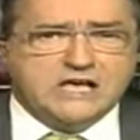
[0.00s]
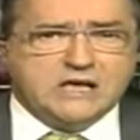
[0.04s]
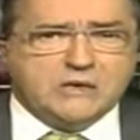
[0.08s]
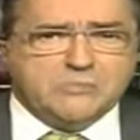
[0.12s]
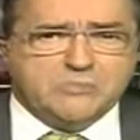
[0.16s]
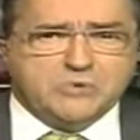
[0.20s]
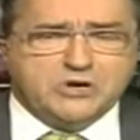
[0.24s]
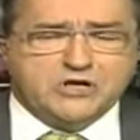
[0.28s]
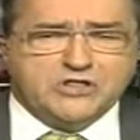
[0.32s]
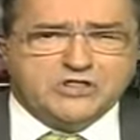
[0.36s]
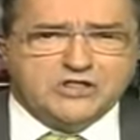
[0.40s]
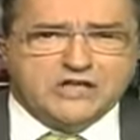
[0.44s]

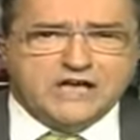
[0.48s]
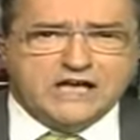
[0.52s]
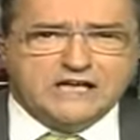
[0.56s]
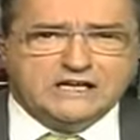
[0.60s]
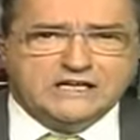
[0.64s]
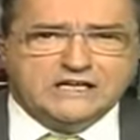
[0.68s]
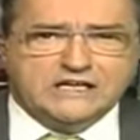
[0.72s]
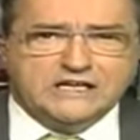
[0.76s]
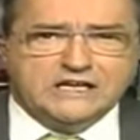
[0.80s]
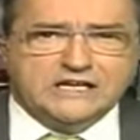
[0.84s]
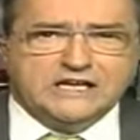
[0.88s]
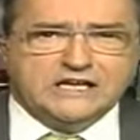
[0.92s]
but
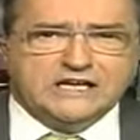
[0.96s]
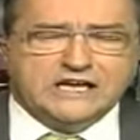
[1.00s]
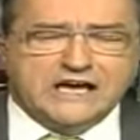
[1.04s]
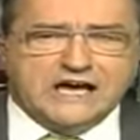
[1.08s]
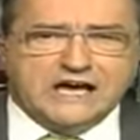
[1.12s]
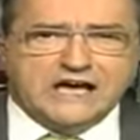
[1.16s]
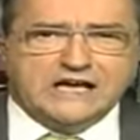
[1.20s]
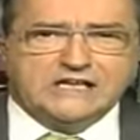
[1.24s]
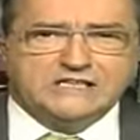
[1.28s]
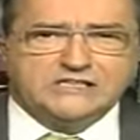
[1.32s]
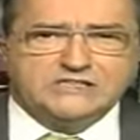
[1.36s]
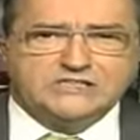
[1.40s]
then it
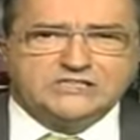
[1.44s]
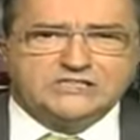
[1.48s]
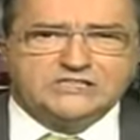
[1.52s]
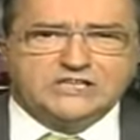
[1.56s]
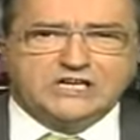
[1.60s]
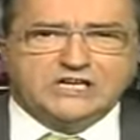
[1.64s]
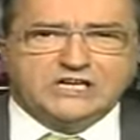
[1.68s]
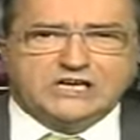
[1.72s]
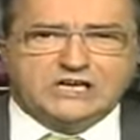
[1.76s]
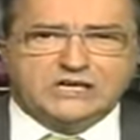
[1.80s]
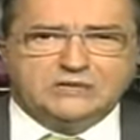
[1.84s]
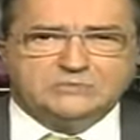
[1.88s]
has
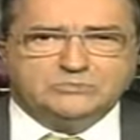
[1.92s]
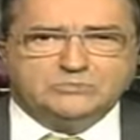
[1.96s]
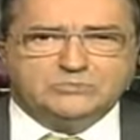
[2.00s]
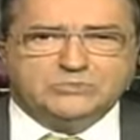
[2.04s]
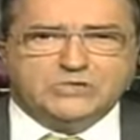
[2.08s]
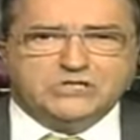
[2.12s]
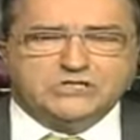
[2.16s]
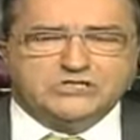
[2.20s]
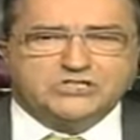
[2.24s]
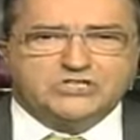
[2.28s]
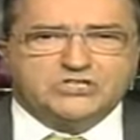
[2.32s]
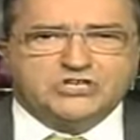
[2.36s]
uh,
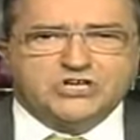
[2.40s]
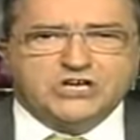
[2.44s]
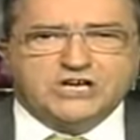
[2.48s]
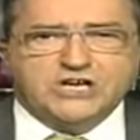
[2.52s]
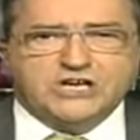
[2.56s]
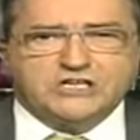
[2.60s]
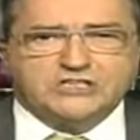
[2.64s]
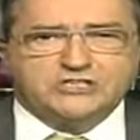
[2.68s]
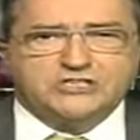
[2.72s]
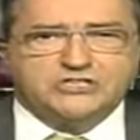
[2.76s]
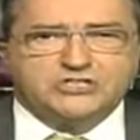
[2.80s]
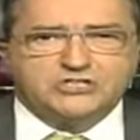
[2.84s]
much
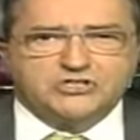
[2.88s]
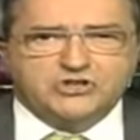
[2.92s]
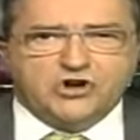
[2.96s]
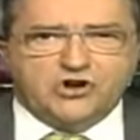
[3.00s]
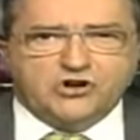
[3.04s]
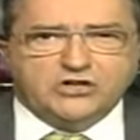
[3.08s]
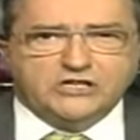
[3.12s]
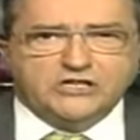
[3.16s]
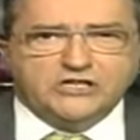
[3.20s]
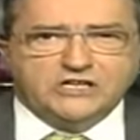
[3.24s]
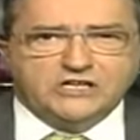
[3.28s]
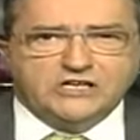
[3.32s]

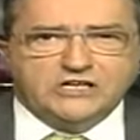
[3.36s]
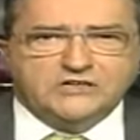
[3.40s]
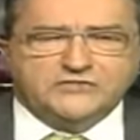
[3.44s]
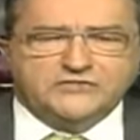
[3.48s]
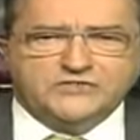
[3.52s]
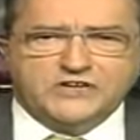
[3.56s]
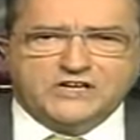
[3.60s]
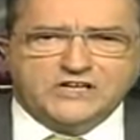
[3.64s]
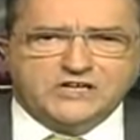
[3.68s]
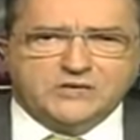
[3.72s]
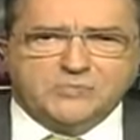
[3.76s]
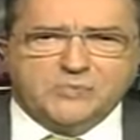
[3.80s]
stronger
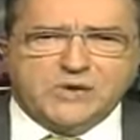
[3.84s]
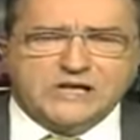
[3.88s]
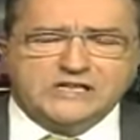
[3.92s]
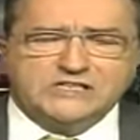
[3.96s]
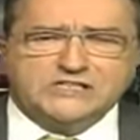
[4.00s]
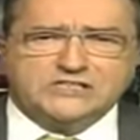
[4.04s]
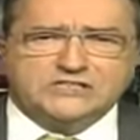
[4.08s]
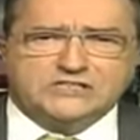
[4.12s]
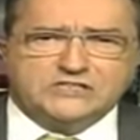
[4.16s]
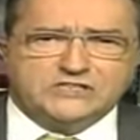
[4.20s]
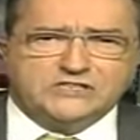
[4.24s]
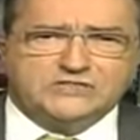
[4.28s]

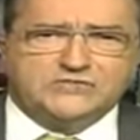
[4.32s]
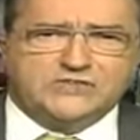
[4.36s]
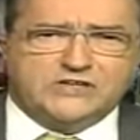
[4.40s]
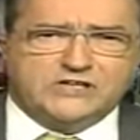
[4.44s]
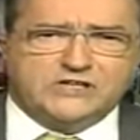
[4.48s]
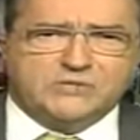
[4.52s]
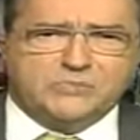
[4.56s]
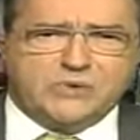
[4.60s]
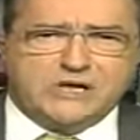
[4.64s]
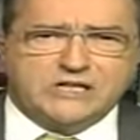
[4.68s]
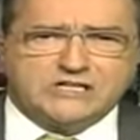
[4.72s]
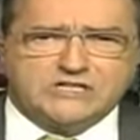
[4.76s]
fundamentals,
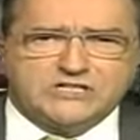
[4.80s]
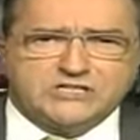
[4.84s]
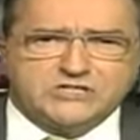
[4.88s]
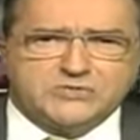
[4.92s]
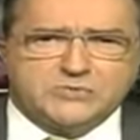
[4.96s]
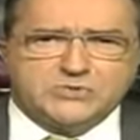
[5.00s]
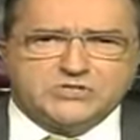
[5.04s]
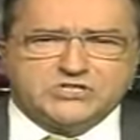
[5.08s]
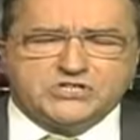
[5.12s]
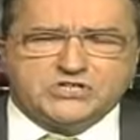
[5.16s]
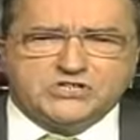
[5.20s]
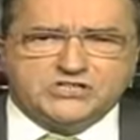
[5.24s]
fundamentals
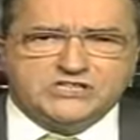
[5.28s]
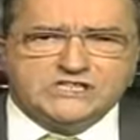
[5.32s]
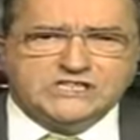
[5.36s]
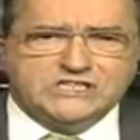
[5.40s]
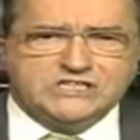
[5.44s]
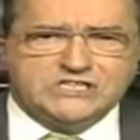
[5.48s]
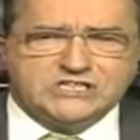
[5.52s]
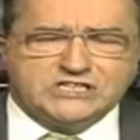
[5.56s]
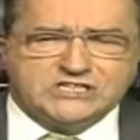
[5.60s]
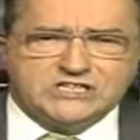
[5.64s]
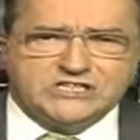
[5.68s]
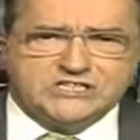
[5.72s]
which could
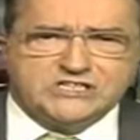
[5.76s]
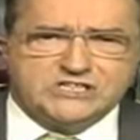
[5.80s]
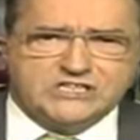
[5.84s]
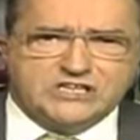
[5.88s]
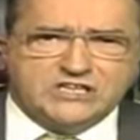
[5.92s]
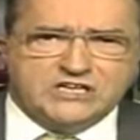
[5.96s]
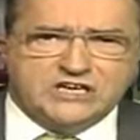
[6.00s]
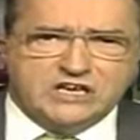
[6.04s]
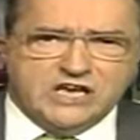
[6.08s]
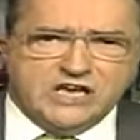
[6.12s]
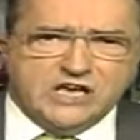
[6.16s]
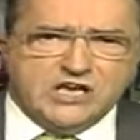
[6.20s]
easily
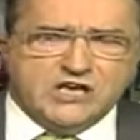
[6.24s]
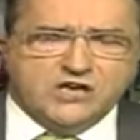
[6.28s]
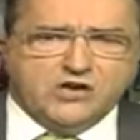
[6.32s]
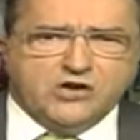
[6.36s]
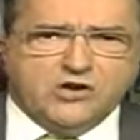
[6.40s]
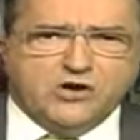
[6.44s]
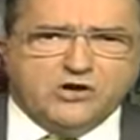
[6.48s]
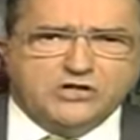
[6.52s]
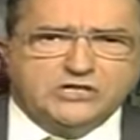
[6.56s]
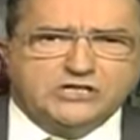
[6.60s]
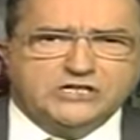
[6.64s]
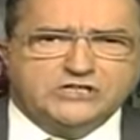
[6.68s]
see
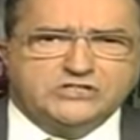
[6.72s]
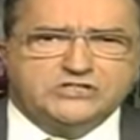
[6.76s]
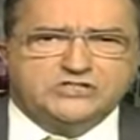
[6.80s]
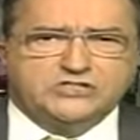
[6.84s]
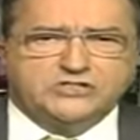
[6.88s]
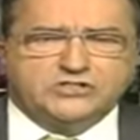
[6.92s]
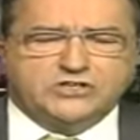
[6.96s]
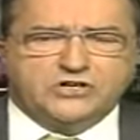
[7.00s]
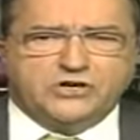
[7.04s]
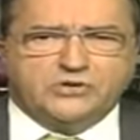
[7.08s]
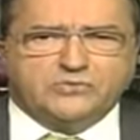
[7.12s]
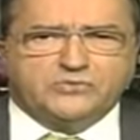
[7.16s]
earnings
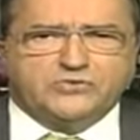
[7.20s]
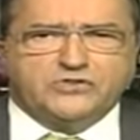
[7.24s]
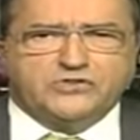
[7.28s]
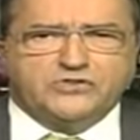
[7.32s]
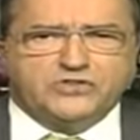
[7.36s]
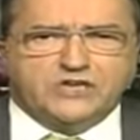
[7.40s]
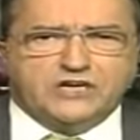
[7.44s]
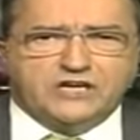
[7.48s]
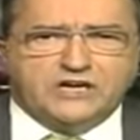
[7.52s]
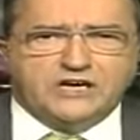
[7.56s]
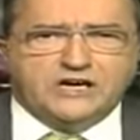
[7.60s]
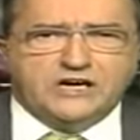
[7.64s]
growth
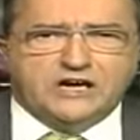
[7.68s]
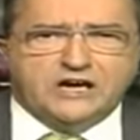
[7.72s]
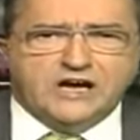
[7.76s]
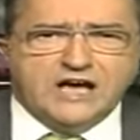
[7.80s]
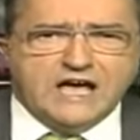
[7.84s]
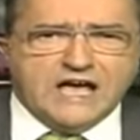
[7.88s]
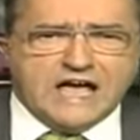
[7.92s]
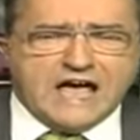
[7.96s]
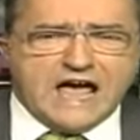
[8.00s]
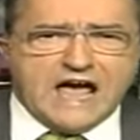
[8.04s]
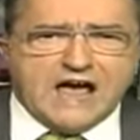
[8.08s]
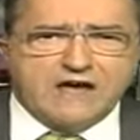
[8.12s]
uh,
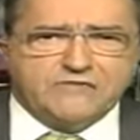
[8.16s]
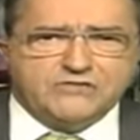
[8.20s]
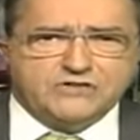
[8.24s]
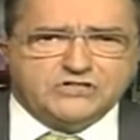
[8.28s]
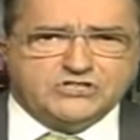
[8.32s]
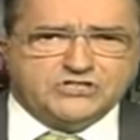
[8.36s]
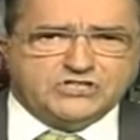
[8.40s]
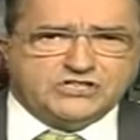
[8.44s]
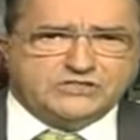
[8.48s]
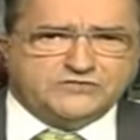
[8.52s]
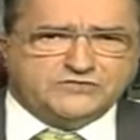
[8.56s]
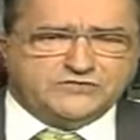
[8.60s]

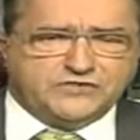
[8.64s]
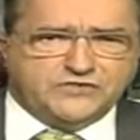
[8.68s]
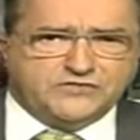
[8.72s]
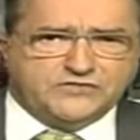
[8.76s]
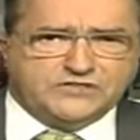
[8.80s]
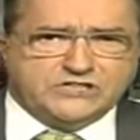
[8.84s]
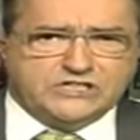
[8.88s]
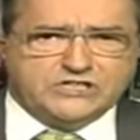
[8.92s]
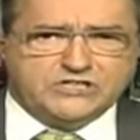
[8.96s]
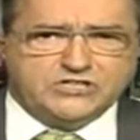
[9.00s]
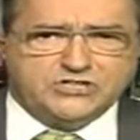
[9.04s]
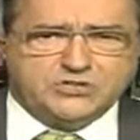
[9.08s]
averaging
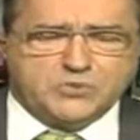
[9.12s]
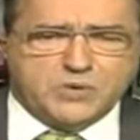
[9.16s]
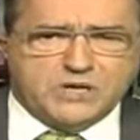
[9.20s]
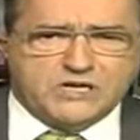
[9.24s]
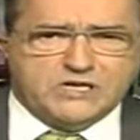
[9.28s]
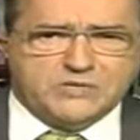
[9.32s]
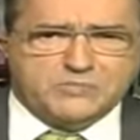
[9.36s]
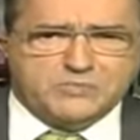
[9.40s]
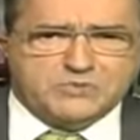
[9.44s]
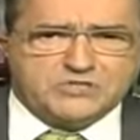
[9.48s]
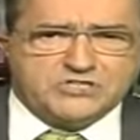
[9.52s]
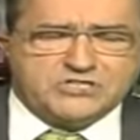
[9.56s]
15 to 20
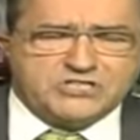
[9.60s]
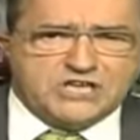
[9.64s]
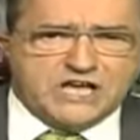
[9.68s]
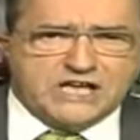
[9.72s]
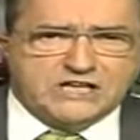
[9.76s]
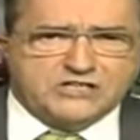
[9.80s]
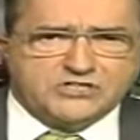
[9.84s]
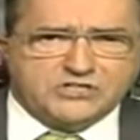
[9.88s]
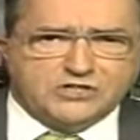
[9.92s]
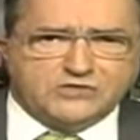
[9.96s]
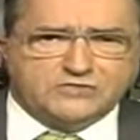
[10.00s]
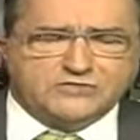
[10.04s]

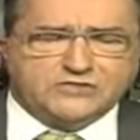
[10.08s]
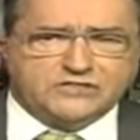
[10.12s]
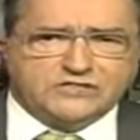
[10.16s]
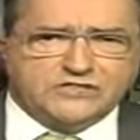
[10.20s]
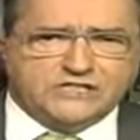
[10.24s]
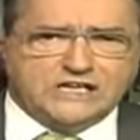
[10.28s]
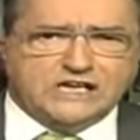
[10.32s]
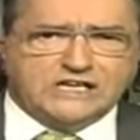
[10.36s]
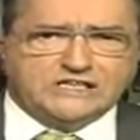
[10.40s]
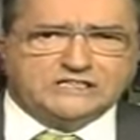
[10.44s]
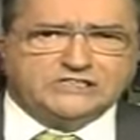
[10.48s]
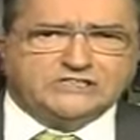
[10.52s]
percent over the
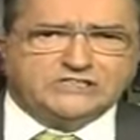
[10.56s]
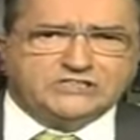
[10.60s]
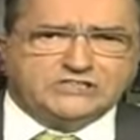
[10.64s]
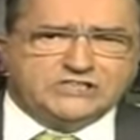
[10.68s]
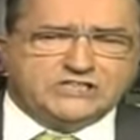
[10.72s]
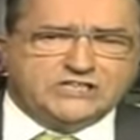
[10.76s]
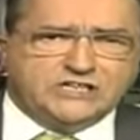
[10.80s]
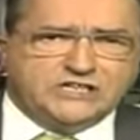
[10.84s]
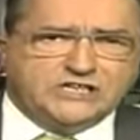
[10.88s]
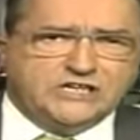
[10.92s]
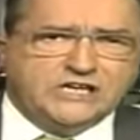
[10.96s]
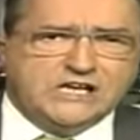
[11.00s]
next
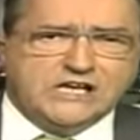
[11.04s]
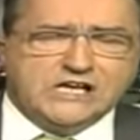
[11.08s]
uh,